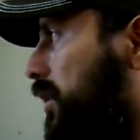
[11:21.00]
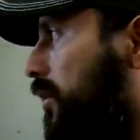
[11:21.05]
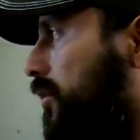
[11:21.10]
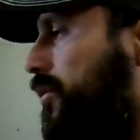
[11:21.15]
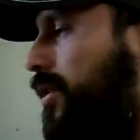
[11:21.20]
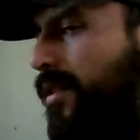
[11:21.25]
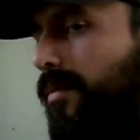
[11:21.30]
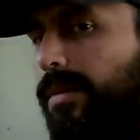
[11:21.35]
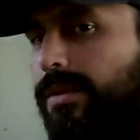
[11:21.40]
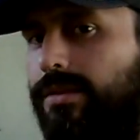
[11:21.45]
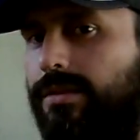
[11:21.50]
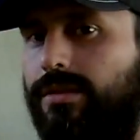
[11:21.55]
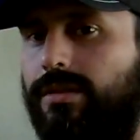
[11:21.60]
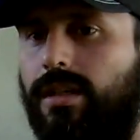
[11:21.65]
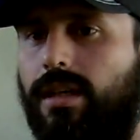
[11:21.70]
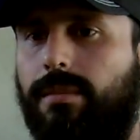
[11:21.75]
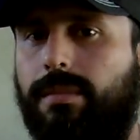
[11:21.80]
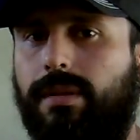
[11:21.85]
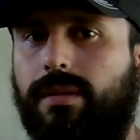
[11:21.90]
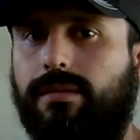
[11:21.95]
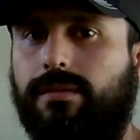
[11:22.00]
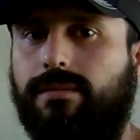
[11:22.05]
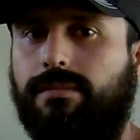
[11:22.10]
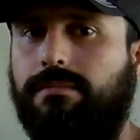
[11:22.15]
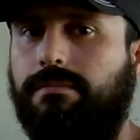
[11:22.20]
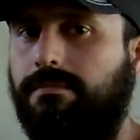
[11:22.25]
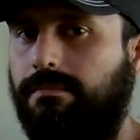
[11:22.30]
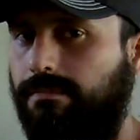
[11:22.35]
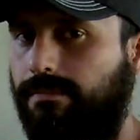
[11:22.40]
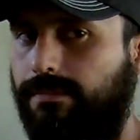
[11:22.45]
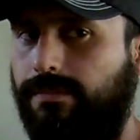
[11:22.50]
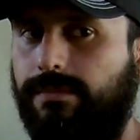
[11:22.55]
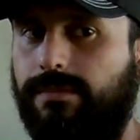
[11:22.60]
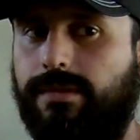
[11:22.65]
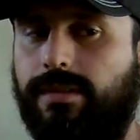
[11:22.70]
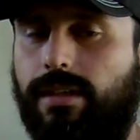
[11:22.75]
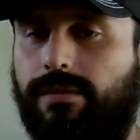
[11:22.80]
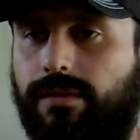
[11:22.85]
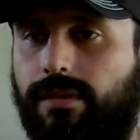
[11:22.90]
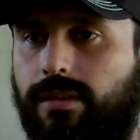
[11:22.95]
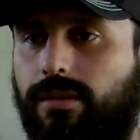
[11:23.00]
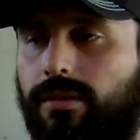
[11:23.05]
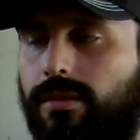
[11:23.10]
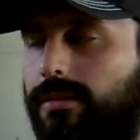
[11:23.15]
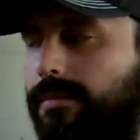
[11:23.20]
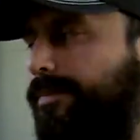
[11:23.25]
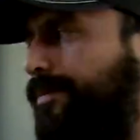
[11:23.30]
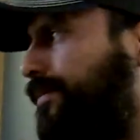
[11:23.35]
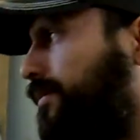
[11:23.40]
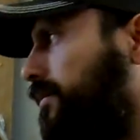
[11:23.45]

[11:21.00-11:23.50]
oil transmission shop and siphon the oil.